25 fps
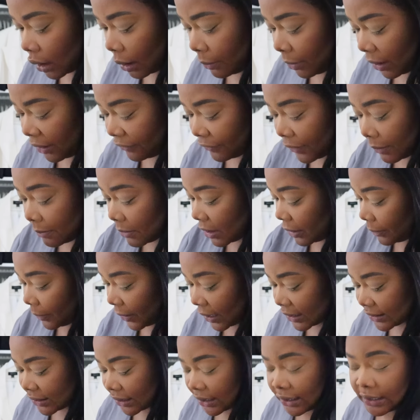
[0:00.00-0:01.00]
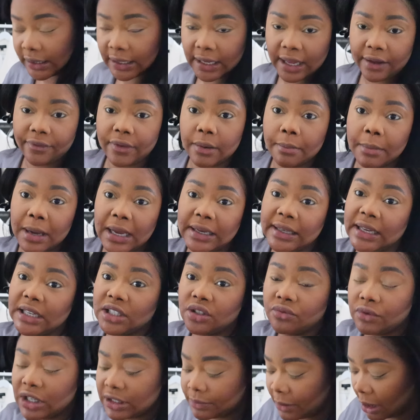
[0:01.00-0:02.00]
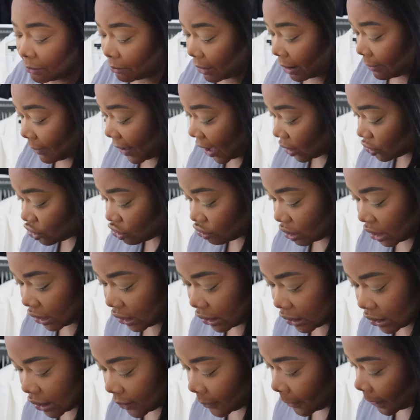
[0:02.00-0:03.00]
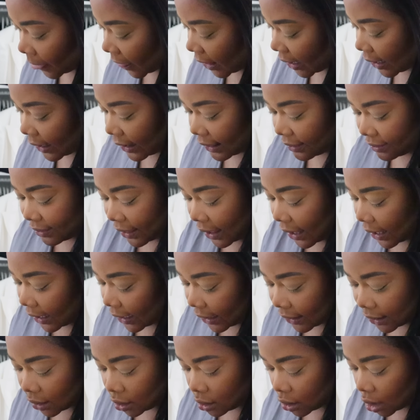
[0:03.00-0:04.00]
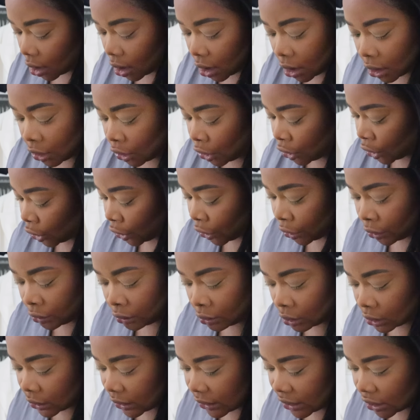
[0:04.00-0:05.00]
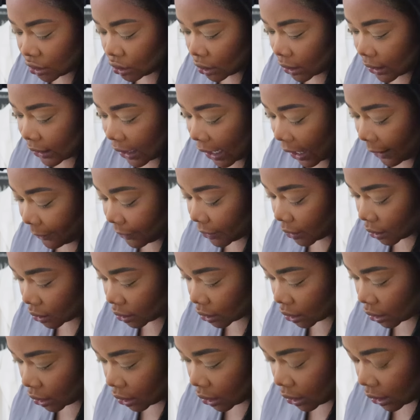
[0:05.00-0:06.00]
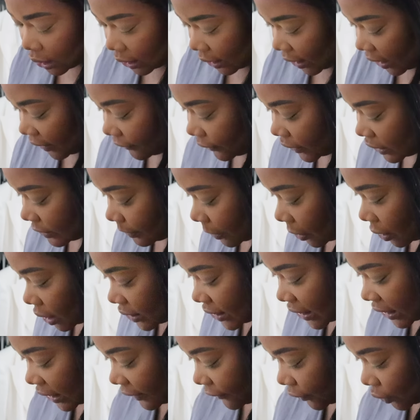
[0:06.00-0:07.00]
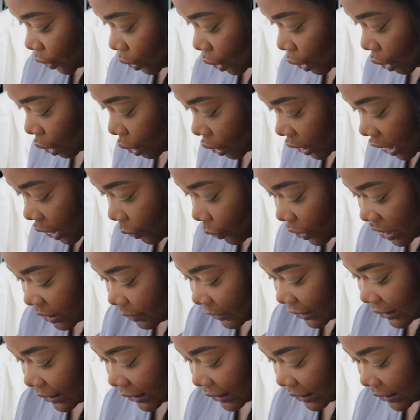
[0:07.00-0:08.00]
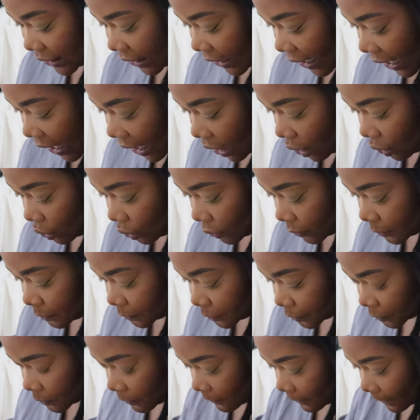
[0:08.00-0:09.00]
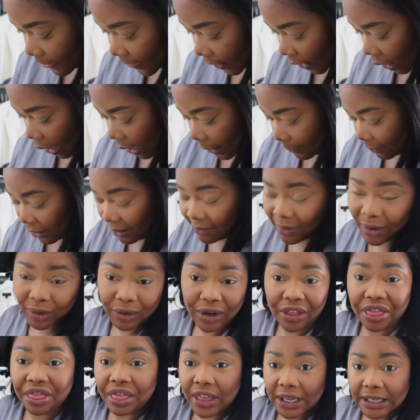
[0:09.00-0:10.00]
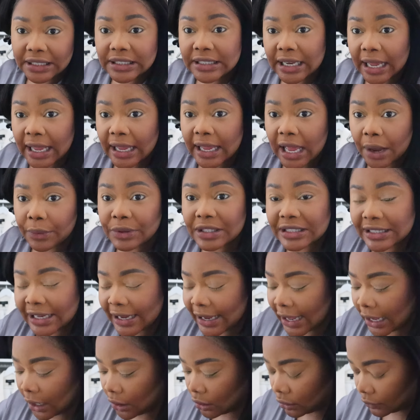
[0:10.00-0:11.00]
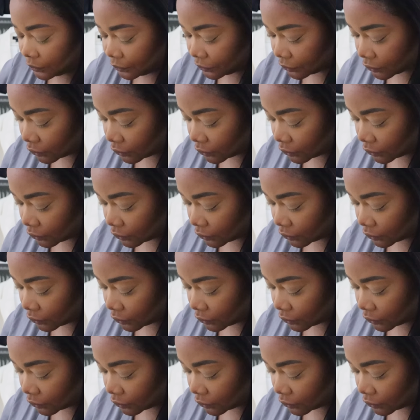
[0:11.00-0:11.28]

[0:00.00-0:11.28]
But for me personally, if a man doesn't respect my boundaries, then, you know, this is not going to happen. If it's past 11 o'clock, he wants me to stay out. Maybe on a third day, I will stay out.